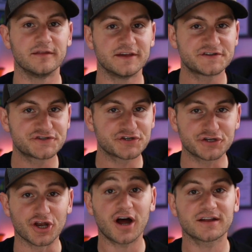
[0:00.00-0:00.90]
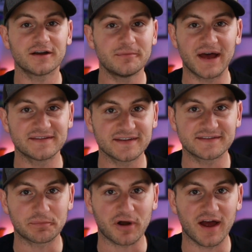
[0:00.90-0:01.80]
This should not come as a
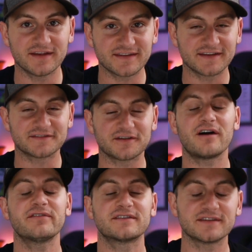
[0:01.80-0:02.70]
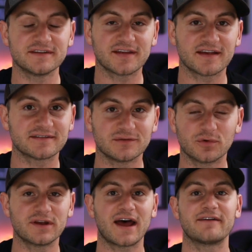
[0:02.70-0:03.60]
surprise, as obviously Tesla
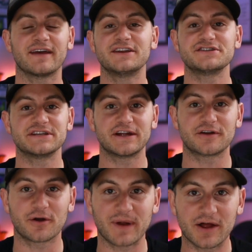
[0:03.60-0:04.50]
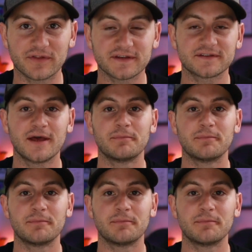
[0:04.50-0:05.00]
would have engineered around this,